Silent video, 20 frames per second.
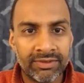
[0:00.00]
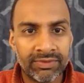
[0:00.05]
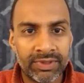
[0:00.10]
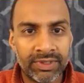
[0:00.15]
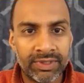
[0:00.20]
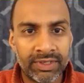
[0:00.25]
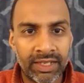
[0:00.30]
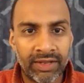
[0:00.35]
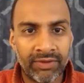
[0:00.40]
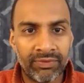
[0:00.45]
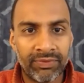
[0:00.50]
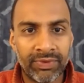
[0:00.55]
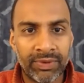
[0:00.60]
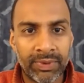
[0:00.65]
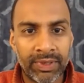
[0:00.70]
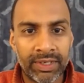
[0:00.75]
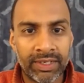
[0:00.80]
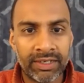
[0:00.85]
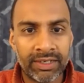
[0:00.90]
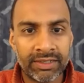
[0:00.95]
If
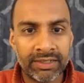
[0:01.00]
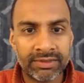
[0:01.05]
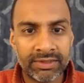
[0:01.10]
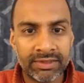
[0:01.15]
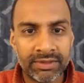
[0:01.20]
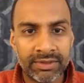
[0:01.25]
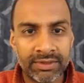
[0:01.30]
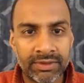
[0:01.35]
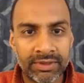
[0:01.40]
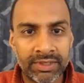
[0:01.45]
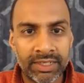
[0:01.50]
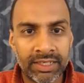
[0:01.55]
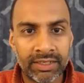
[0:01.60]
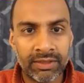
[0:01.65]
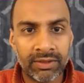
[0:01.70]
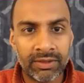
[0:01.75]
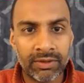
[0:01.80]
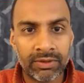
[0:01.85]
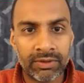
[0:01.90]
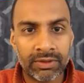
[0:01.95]
everyone does it, it'll take
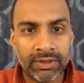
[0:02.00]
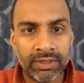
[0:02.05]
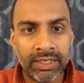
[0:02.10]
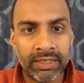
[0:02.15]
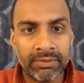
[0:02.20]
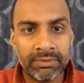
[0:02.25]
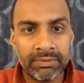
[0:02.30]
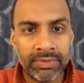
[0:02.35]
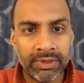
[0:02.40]
a long time.